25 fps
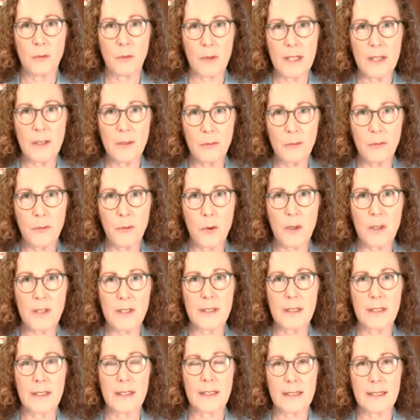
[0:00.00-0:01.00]

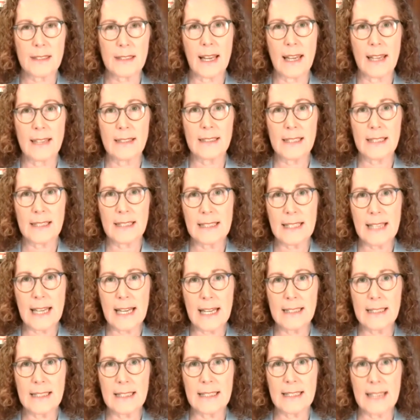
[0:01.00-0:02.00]
reinforces and
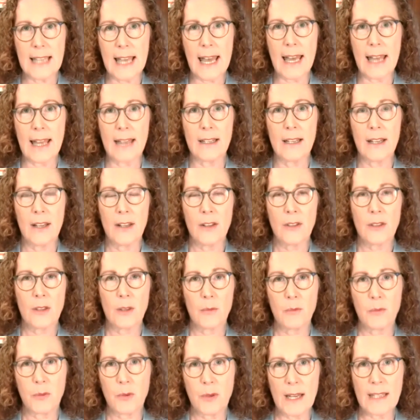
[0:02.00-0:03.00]
states that
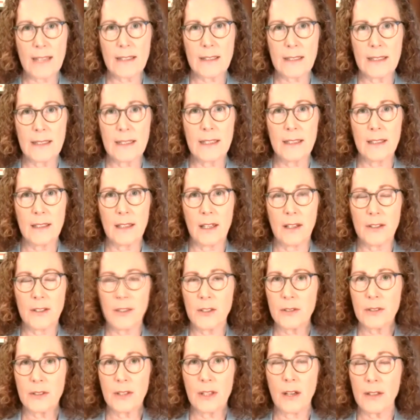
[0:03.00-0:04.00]
the president,
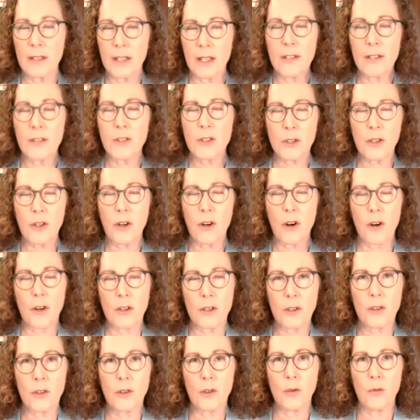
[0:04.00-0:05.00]
under
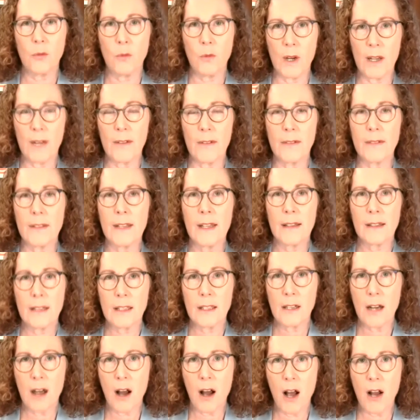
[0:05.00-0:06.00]
Article 1,
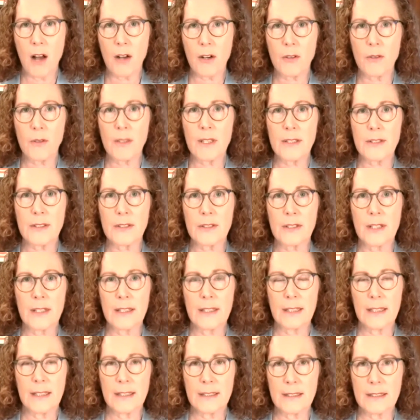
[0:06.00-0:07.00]
Congress
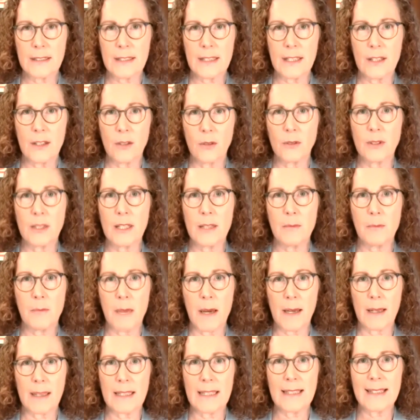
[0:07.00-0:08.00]
is the only
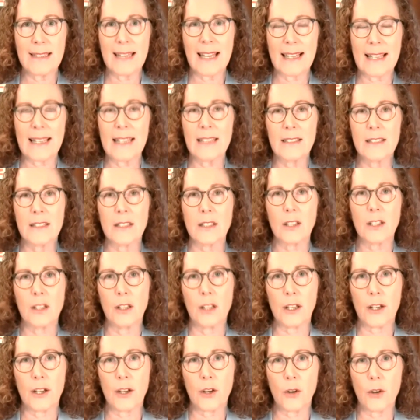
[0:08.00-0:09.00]
body that can
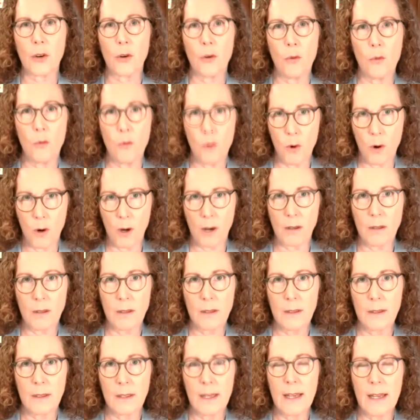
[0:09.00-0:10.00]
declare war.
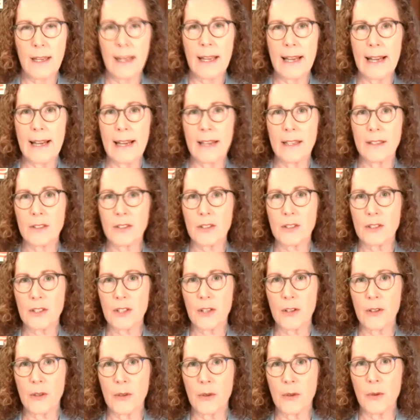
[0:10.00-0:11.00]
And
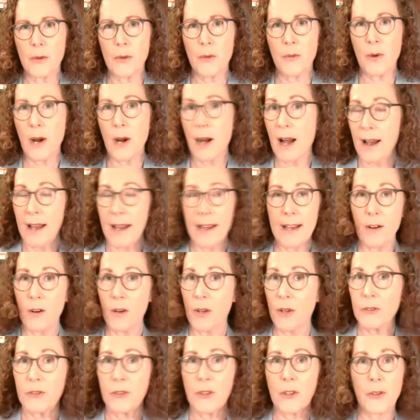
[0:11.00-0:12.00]
so I
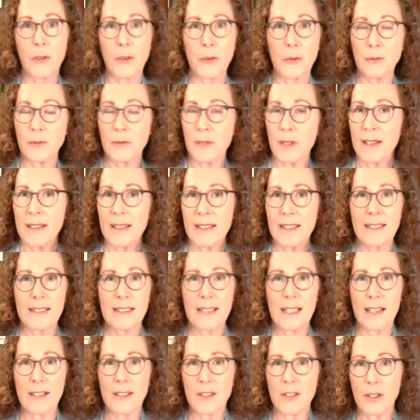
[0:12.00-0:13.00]
also
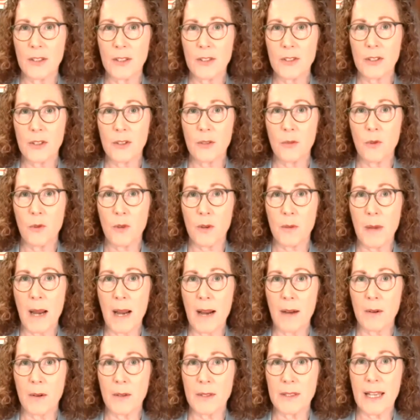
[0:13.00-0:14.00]
signed on to the War
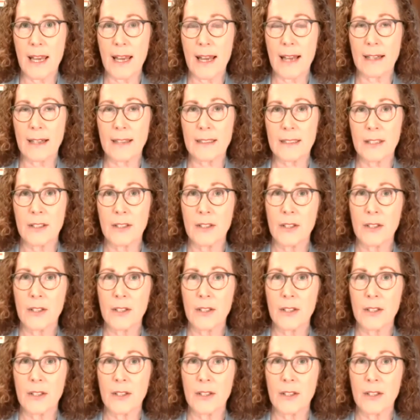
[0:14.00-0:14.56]
Powers Act